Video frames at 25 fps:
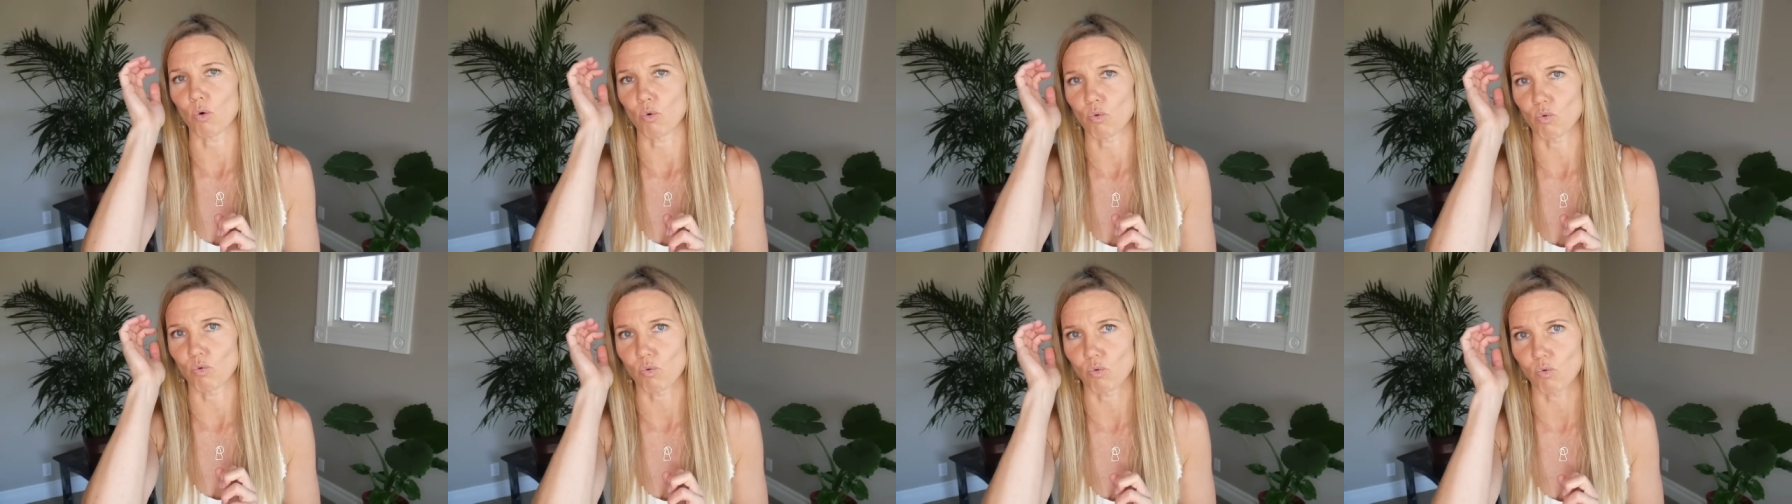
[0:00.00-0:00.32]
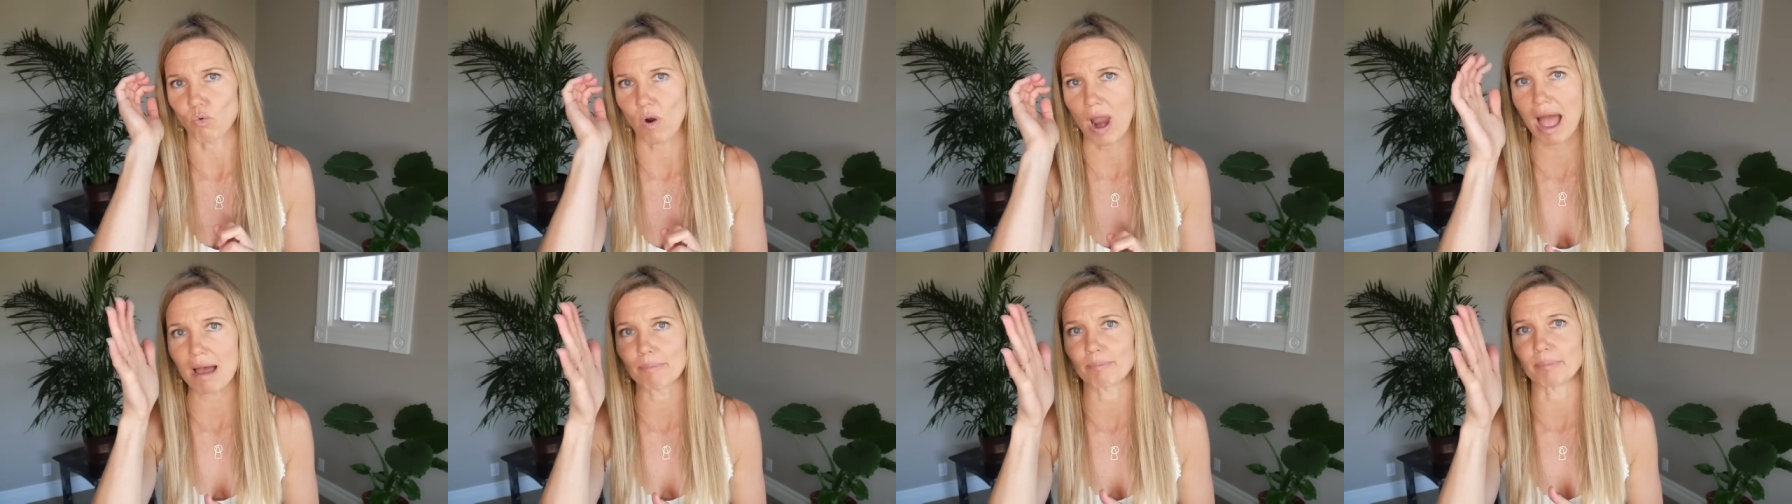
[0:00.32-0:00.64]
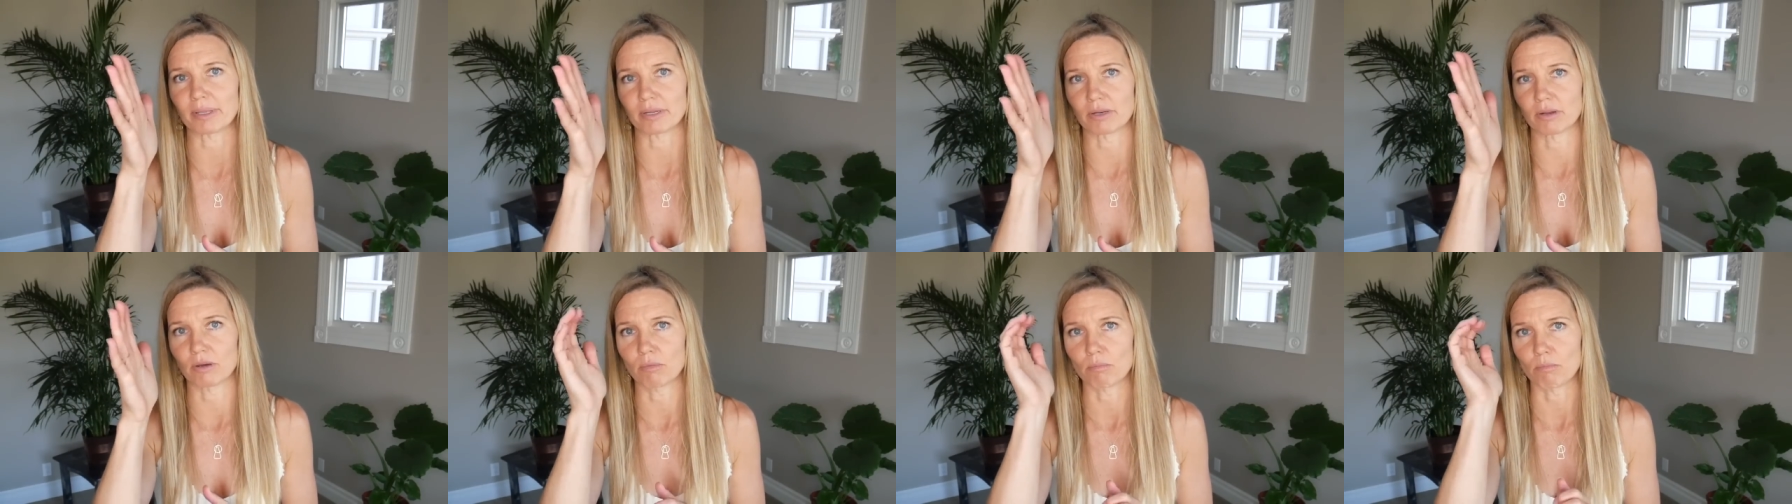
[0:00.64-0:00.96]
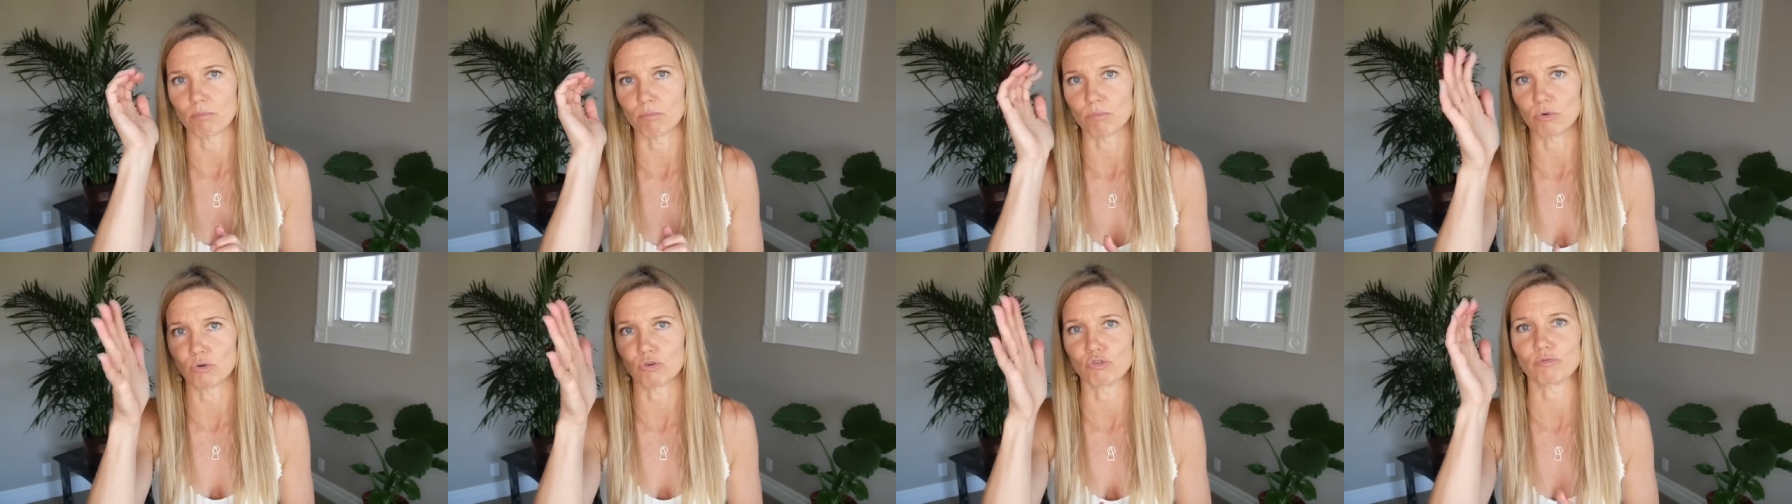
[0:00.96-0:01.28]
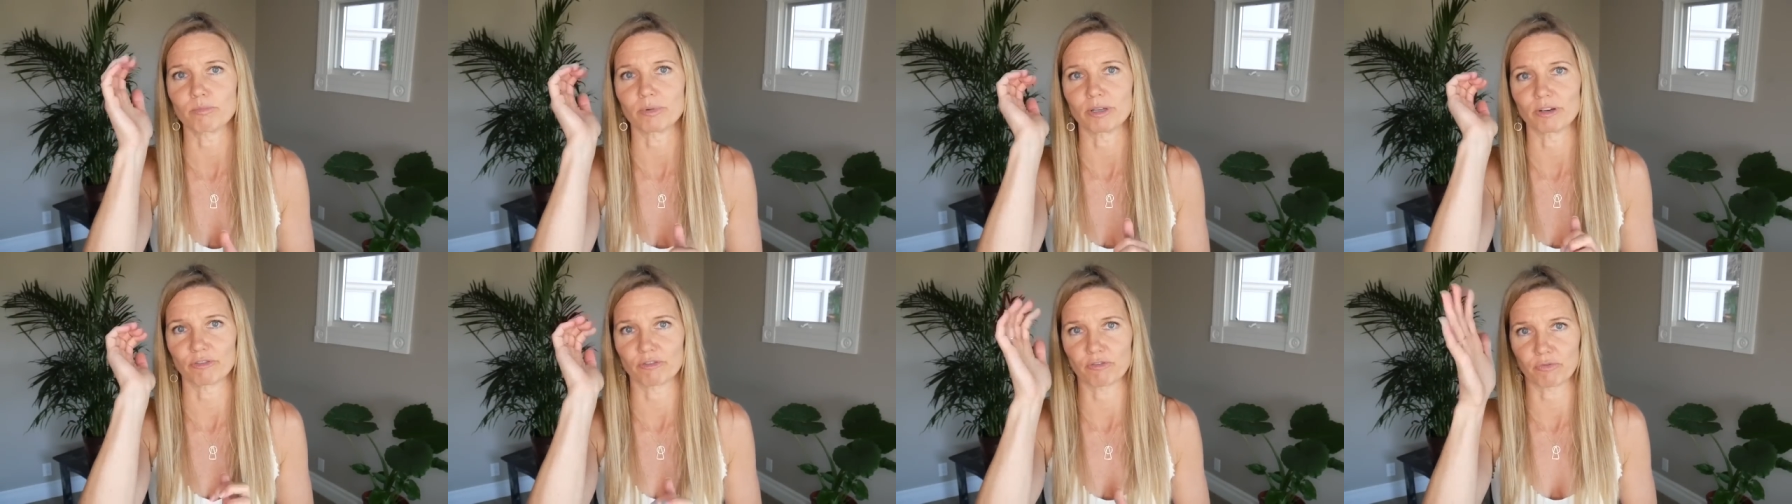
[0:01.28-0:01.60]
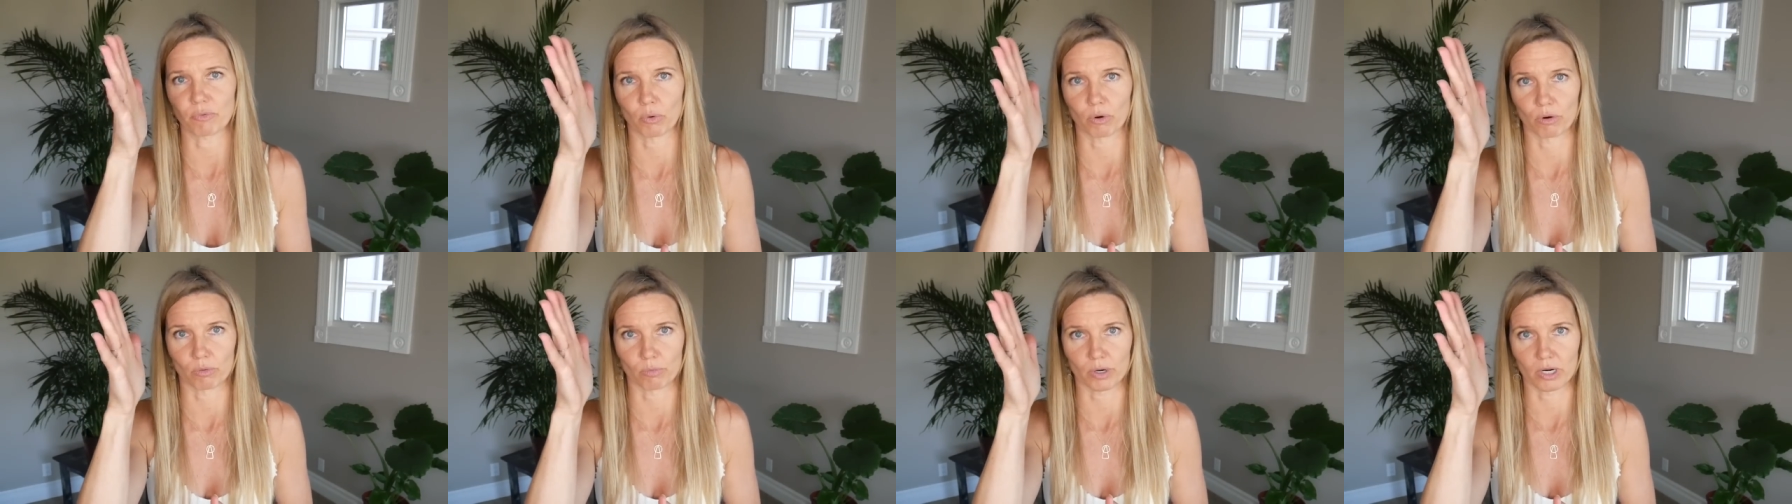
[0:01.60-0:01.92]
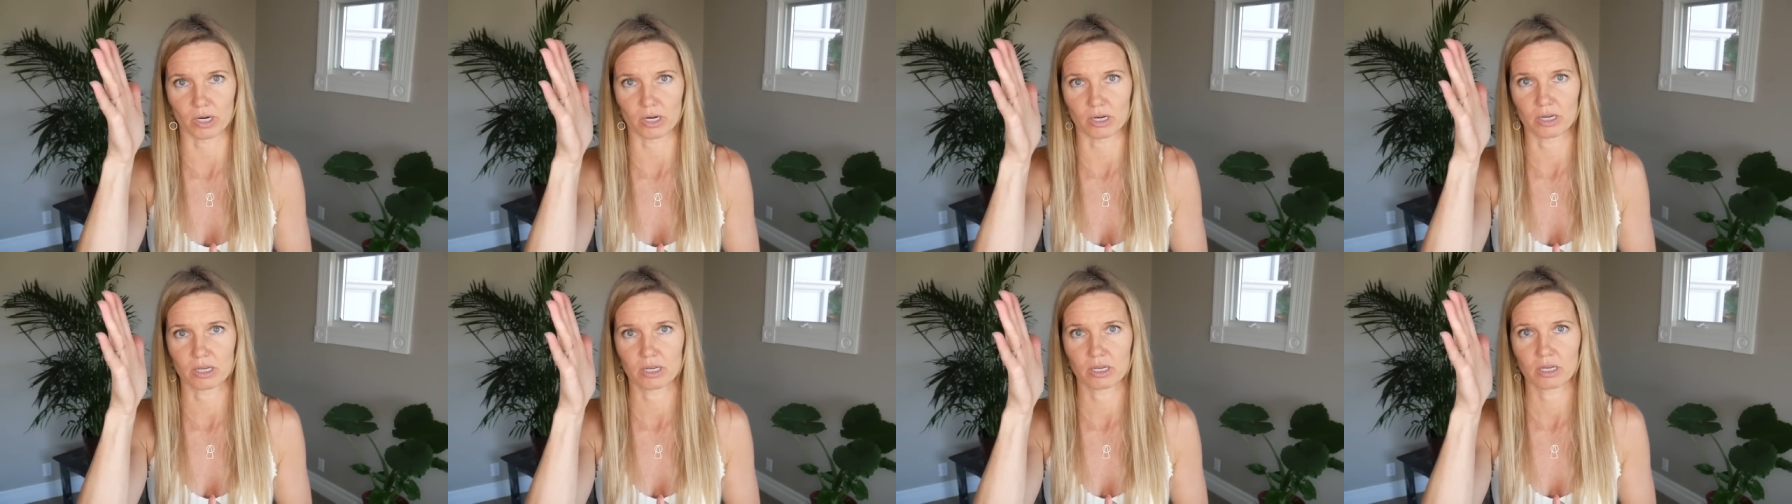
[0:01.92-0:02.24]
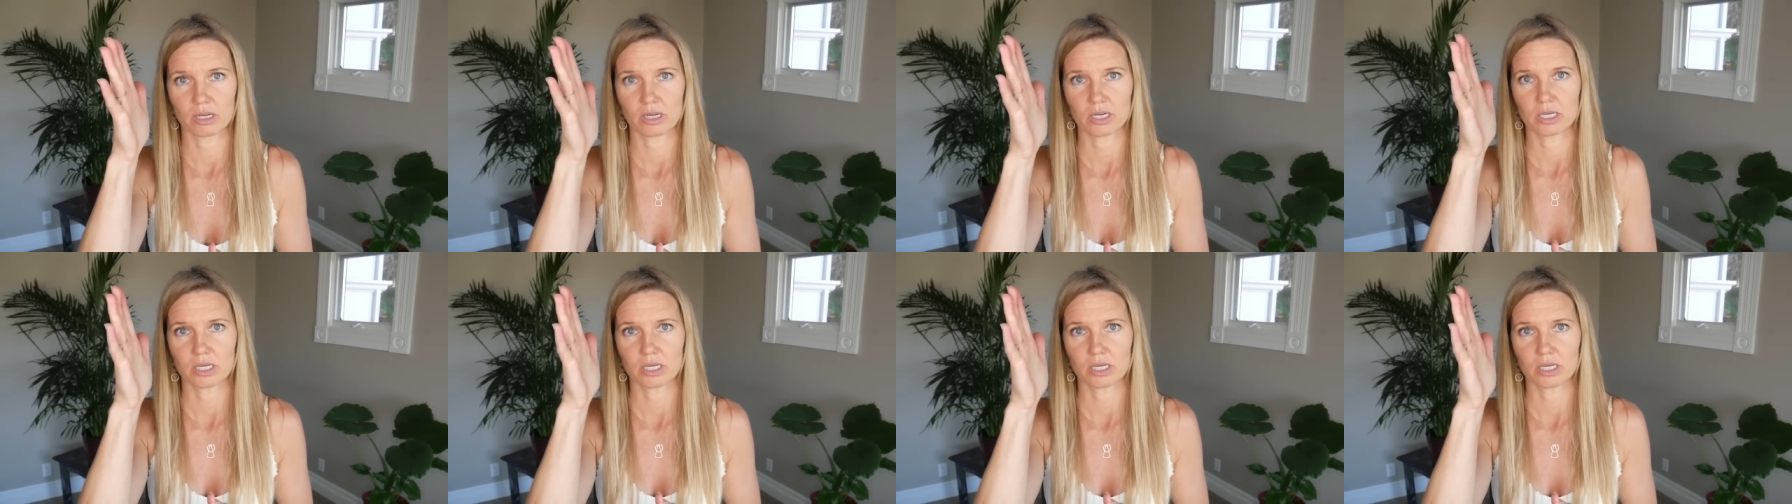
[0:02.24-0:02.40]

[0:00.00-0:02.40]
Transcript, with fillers: rapid movement forward.